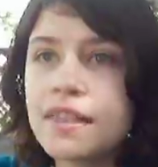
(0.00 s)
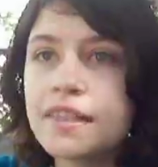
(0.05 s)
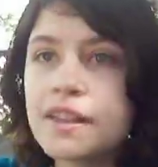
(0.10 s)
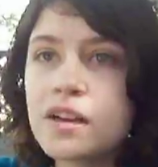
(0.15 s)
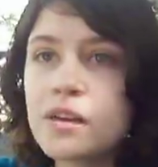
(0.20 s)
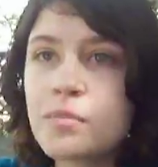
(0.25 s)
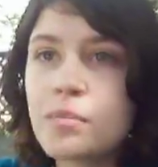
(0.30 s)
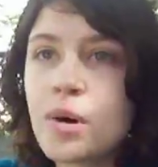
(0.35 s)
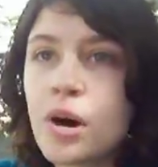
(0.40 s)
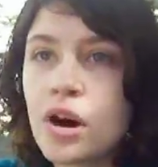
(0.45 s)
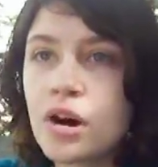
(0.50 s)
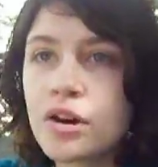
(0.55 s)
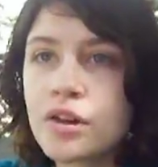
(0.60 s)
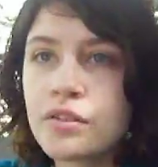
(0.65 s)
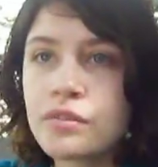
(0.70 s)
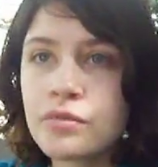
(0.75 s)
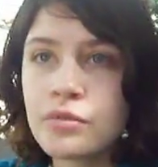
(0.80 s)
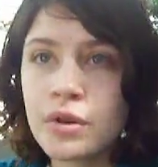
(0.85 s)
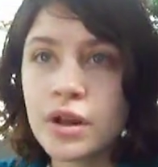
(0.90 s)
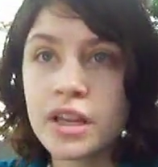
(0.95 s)
think part
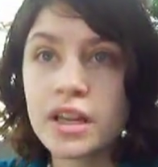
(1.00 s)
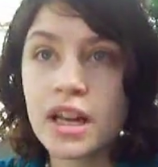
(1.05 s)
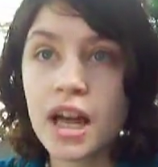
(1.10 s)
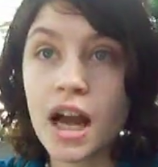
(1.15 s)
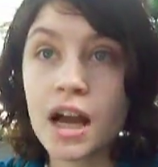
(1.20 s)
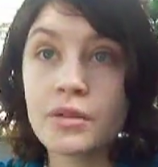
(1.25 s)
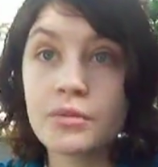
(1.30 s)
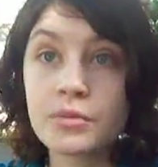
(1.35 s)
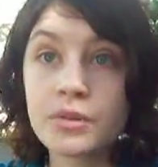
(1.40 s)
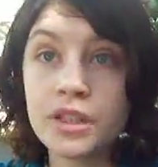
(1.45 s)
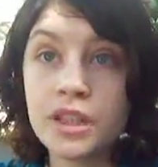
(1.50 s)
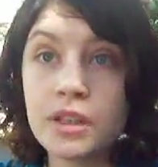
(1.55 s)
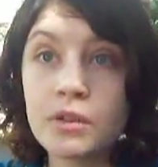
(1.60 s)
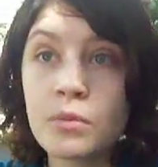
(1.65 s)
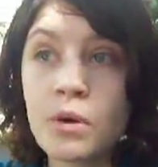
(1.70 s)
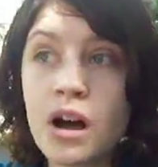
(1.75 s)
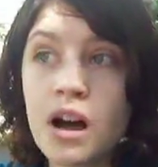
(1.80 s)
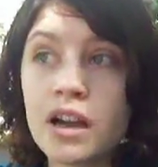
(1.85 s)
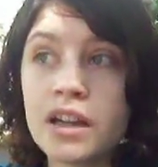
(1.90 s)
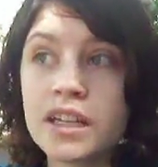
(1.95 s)
of what I really
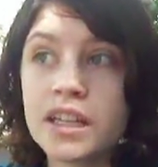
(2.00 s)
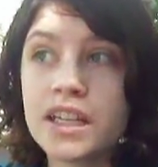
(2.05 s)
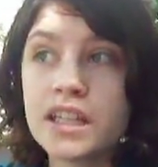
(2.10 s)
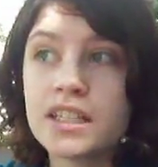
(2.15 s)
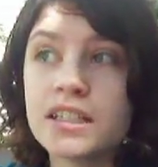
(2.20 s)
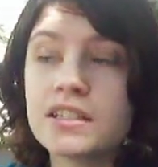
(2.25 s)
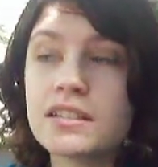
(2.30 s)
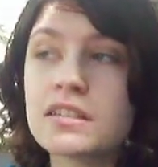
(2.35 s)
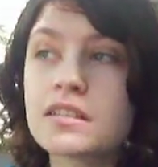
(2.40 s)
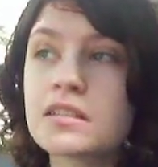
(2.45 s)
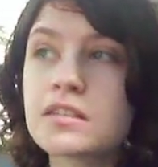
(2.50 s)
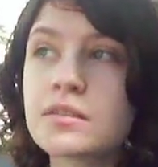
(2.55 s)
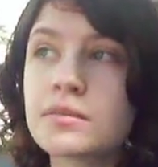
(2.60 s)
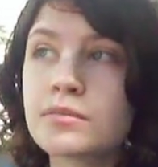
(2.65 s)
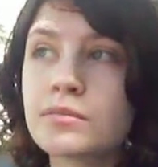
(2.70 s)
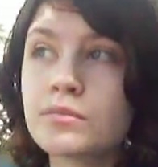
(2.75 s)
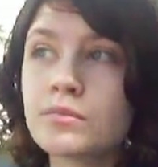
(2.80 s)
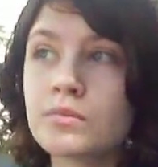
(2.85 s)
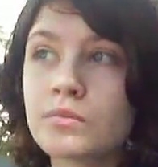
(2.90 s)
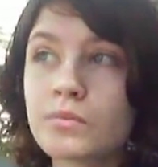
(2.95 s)
want is
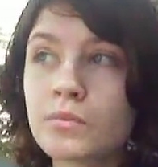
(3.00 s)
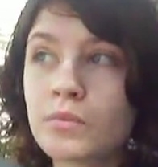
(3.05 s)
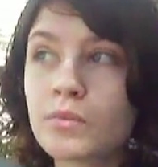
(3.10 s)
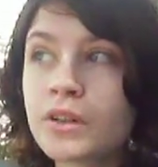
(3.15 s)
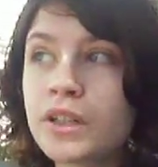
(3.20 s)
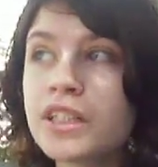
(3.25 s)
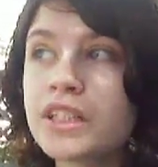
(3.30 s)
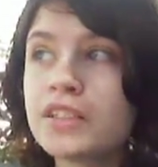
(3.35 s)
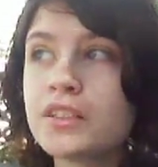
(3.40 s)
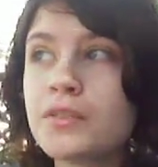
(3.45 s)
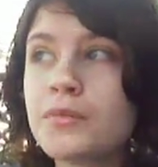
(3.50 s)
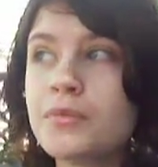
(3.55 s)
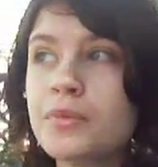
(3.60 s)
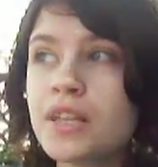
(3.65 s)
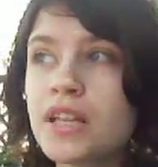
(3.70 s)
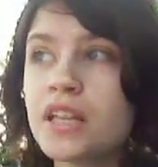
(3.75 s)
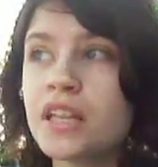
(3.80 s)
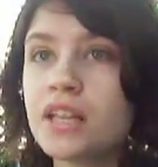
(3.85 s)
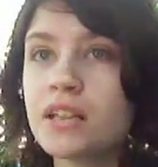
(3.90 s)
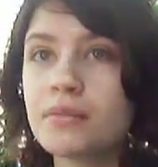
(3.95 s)
really to
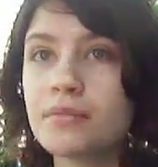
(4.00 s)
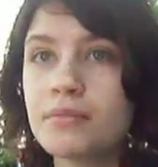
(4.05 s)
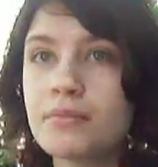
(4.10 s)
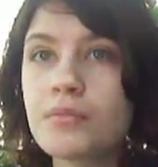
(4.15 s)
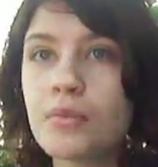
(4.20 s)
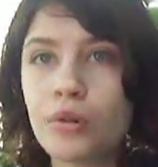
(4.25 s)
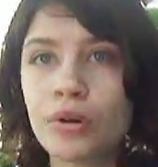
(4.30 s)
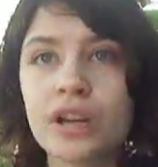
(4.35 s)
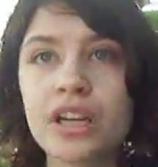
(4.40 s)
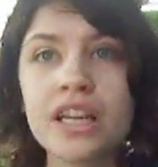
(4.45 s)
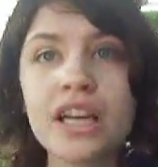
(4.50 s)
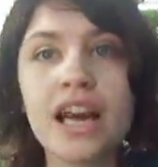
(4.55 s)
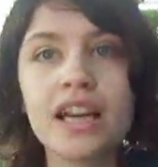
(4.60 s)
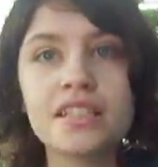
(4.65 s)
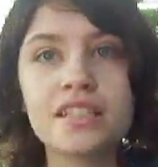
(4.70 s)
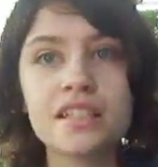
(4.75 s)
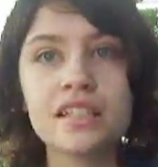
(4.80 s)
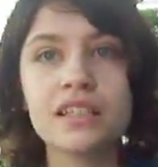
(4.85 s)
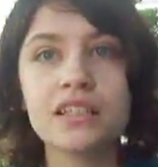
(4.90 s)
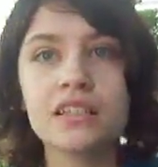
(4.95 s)
be more
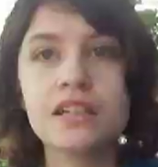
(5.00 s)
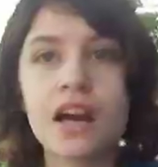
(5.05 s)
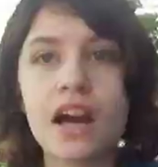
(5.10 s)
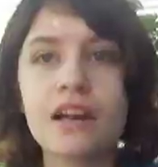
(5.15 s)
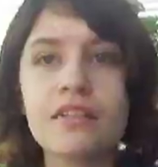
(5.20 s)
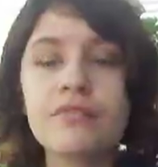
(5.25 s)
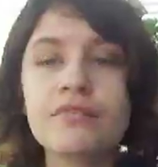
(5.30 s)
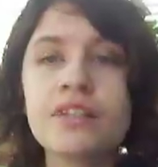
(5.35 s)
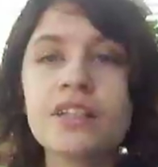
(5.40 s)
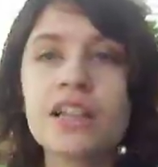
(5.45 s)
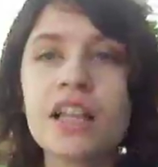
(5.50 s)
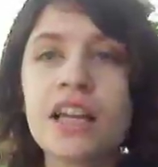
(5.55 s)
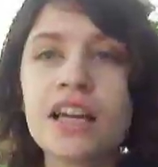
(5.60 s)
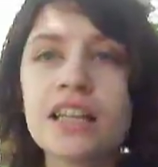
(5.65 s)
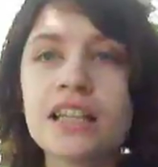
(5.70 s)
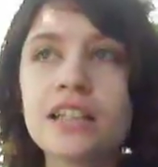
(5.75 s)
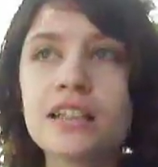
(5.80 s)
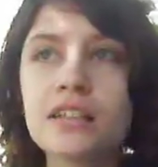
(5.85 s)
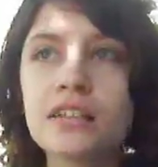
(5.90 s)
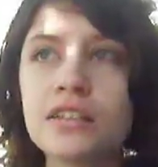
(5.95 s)
connected. I feel
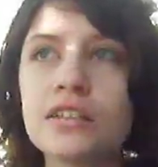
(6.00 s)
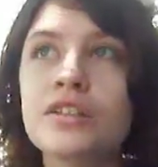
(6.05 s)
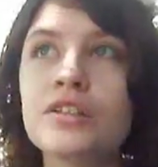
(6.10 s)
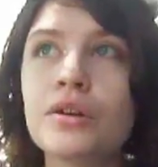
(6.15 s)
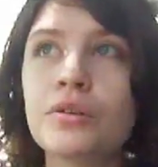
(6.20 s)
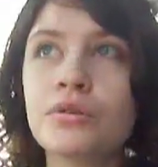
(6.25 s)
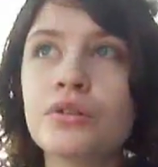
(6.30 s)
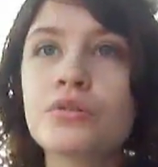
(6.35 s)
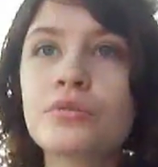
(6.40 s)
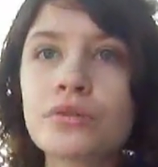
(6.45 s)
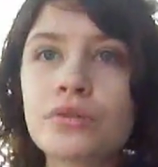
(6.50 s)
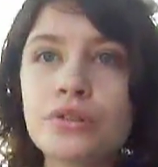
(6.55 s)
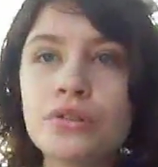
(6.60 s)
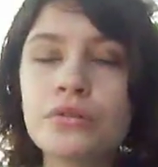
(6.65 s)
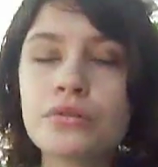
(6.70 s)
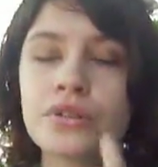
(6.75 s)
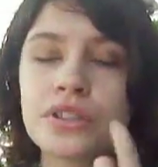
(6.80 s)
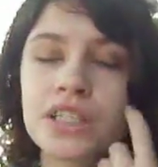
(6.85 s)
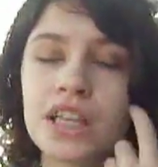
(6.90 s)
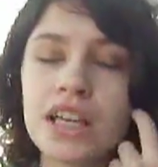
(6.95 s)
like, you know,
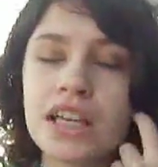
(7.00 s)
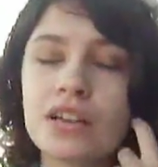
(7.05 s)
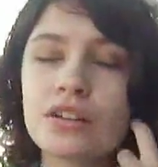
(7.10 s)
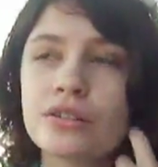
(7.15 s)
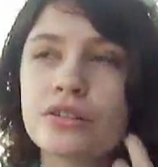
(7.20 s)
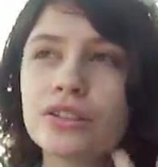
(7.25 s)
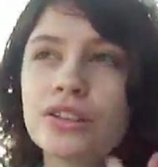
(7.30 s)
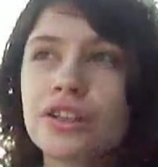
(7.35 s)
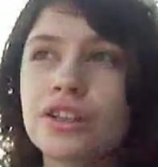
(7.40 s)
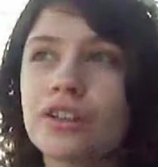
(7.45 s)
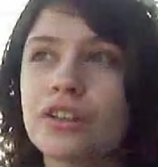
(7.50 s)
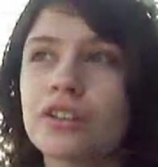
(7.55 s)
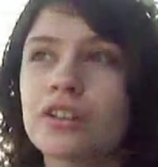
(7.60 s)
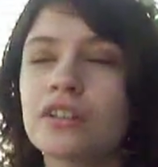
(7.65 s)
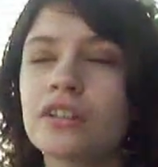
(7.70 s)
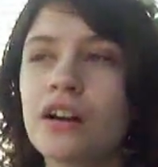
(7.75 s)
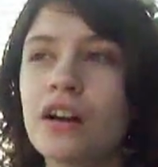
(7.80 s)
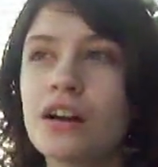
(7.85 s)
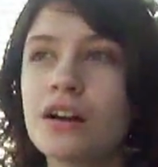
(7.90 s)
you were saying earlier,